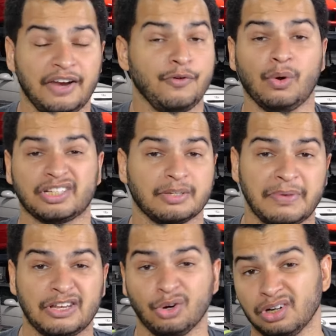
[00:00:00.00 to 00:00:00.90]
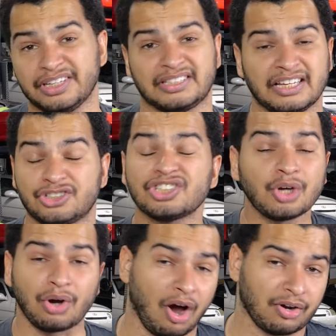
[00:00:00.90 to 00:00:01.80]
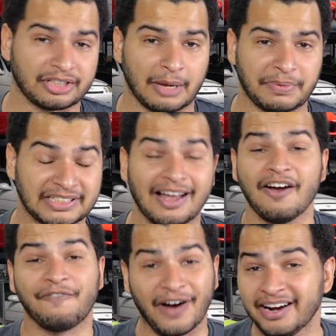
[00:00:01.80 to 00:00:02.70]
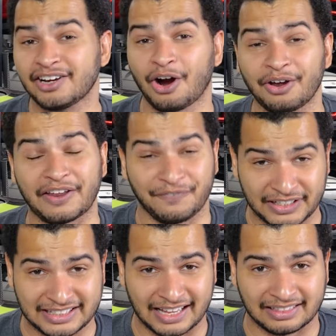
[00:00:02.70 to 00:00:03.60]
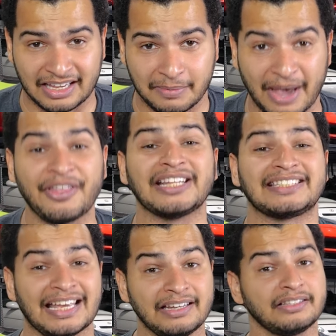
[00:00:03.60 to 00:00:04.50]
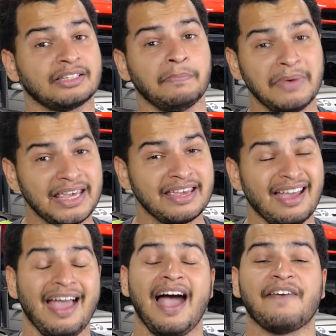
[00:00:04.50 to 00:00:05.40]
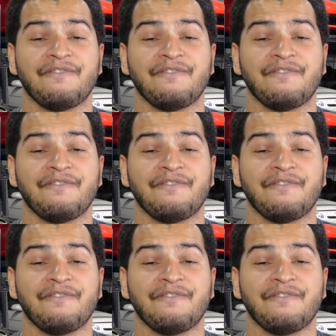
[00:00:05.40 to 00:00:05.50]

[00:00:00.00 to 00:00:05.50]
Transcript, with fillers: And if you want to submit your listings, just go to Auto Tempest, find a car that fits that theme, and then send it to me at